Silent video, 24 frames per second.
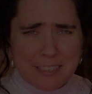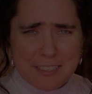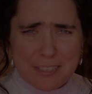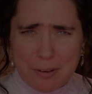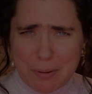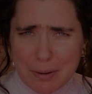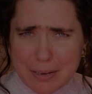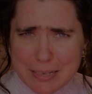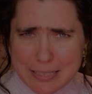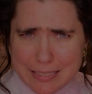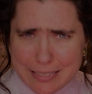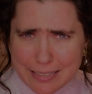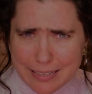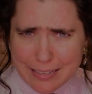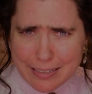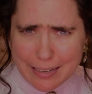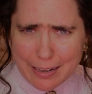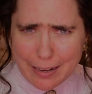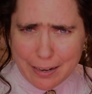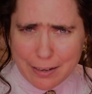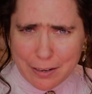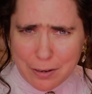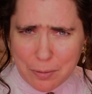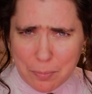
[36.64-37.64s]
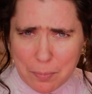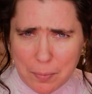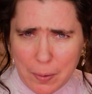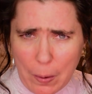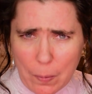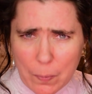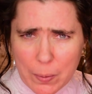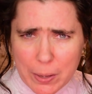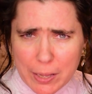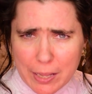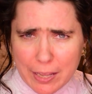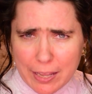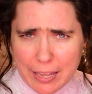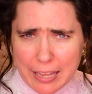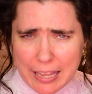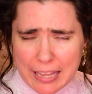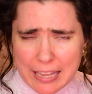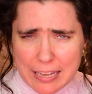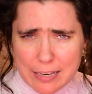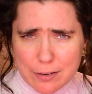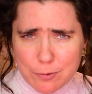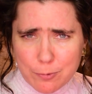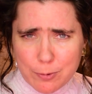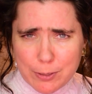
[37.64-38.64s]
so I did end up going
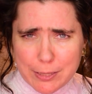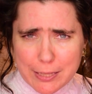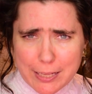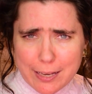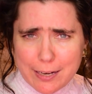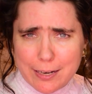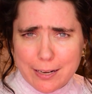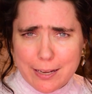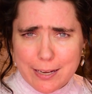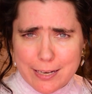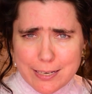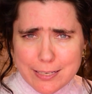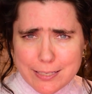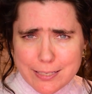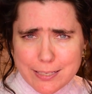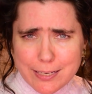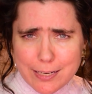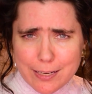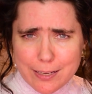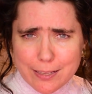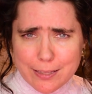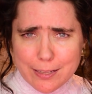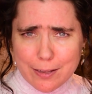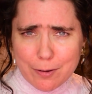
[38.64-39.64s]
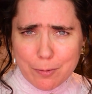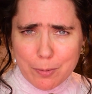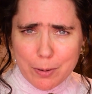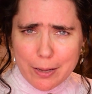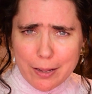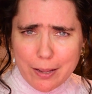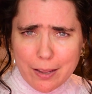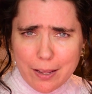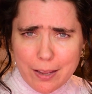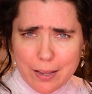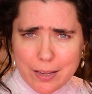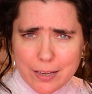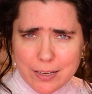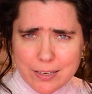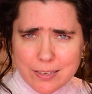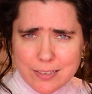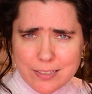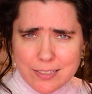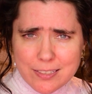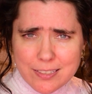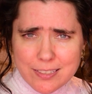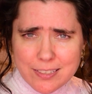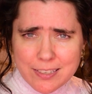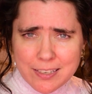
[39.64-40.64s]
ahead with that idea that we
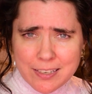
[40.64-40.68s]
had